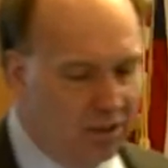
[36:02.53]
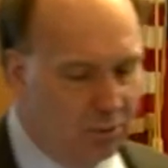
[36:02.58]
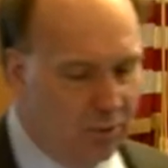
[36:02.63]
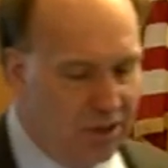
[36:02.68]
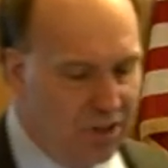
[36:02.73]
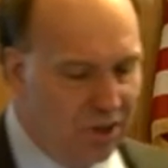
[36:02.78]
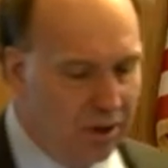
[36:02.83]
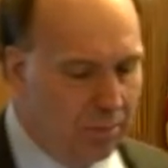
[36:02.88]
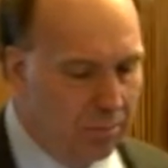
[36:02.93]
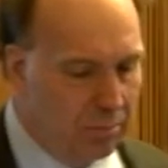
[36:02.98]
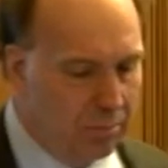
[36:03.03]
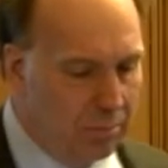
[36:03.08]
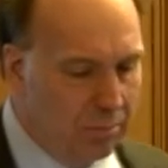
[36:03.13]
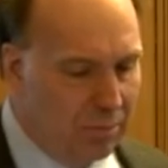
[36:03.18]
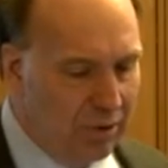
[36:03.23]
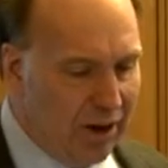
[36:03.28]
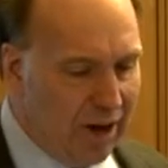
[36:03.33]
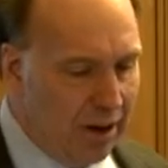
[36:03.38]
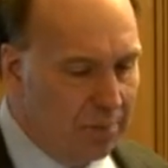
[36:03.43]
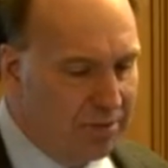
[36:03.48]
which are
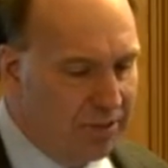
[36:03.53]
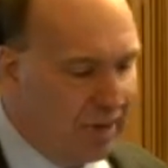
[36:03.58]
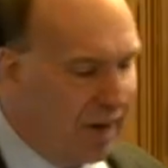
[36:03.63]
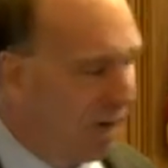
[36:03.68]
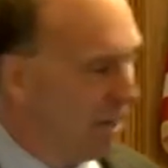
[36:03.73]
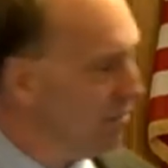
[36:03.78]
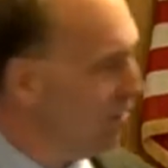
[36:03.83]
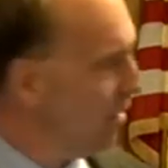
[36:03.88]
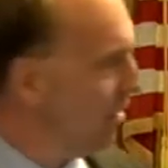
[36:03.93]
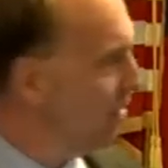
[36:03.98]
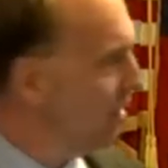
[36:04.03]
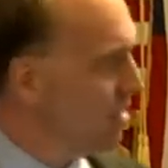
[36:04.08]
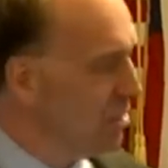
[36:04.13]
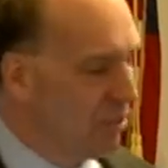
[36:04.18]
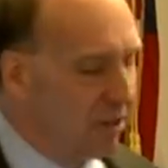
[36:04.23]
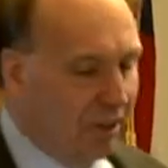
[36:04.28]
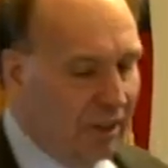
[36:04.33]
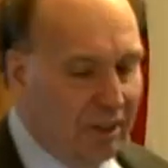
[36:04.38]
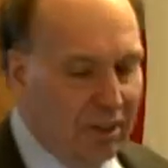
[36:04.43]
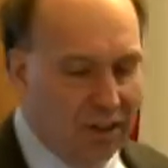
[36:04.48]
perhaps not even
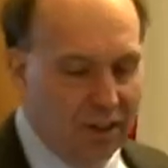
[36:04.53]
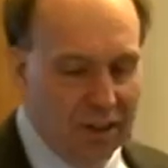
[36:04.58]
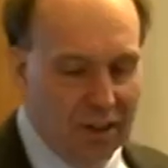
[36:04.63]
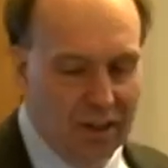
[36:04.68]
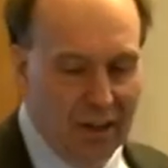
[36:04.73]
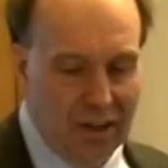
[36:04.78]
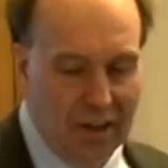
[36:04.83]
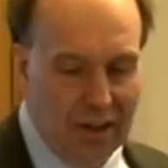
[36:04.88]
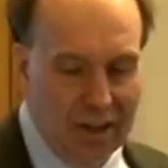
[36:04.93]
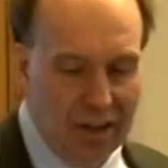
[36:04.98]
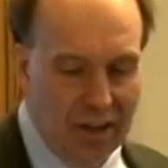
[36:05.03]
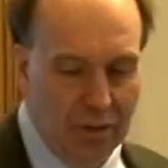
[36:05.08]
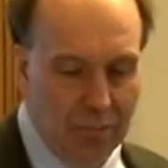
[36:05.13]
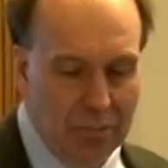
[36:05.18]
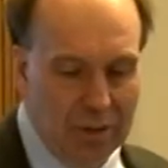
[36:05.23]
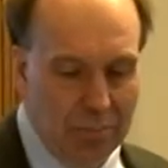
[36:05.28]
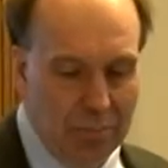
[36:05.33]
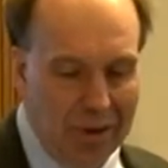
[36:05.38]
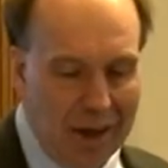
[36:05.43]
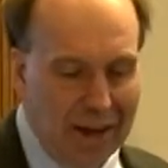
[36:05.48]
crystalline. It can
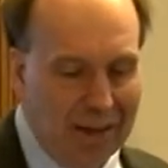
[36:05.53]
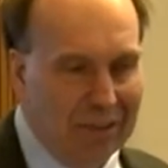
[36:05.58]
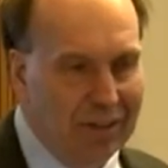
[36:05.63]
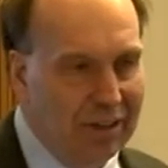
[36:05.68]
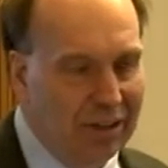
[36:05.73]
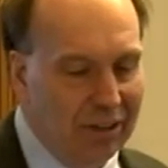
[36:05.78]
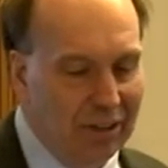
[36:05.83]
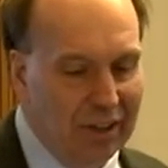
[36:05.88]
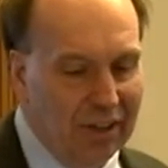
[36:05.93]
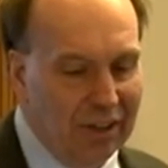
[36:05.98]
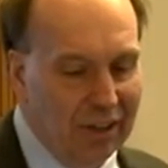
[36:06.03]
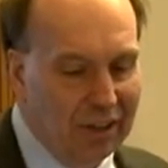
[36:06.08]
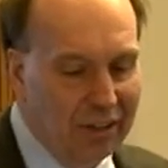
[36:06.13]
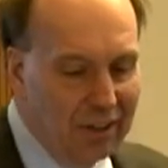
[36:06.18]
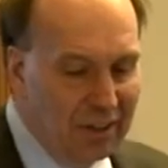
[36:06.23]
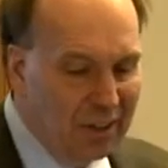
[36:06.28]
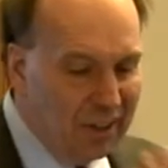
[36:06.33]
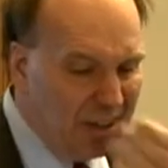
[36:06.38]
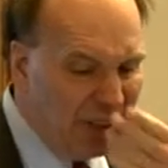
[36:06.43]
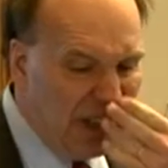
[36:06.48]
be bacteria
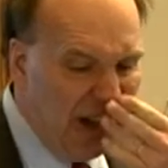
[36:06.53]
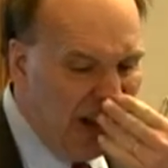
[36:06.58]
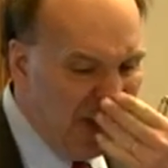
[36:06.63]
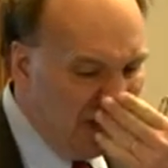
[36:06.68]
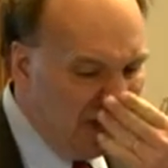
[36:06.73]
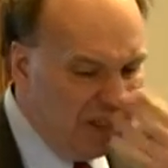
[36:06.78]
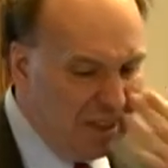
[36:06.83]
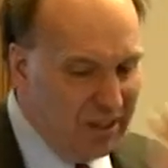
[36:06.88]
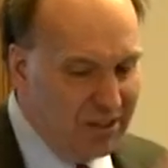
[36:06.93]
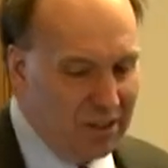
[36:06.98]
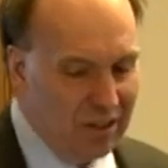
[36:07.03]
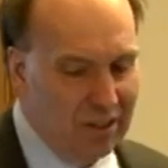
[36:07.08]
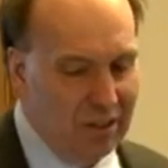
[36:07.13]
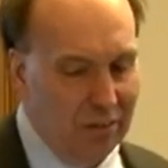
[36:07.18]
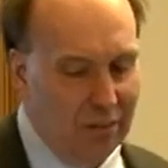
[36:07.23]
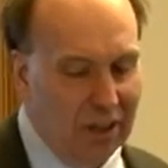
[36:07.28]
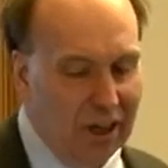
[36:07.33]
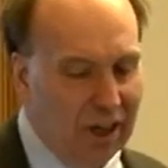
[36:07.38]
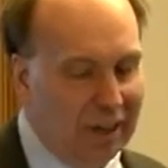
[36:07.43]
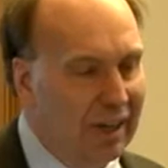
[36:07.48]
colonies. It can
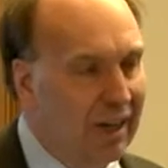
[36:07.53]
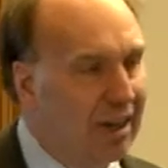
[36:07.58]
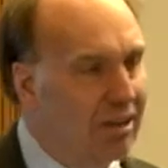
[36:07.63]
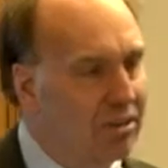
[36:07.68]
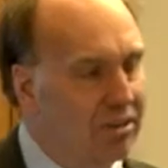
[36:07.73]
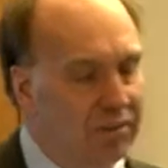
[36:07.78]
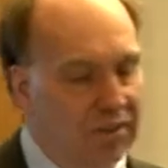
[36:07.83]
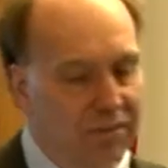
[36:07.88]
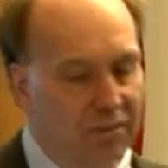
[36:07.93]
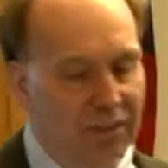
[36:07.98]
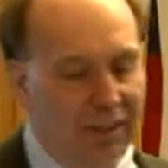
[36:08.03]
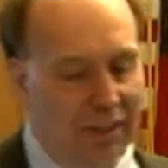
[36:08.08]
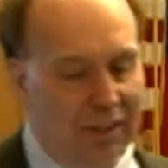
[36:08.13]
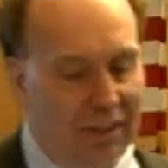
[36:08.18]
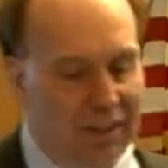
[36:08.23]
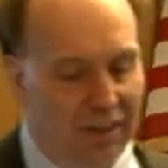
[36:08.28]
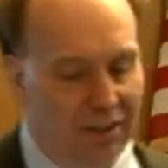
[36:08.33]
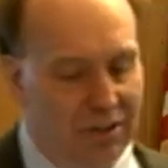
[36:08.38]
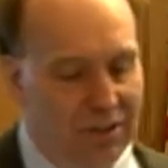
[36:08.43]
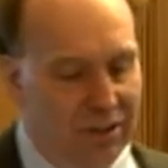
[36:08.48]
be all kinds of different
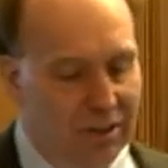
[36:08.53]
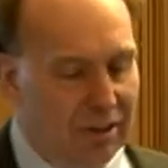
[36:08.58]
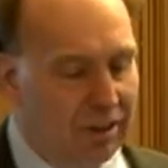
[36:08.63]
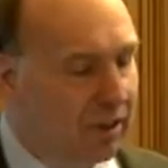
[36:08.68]
things.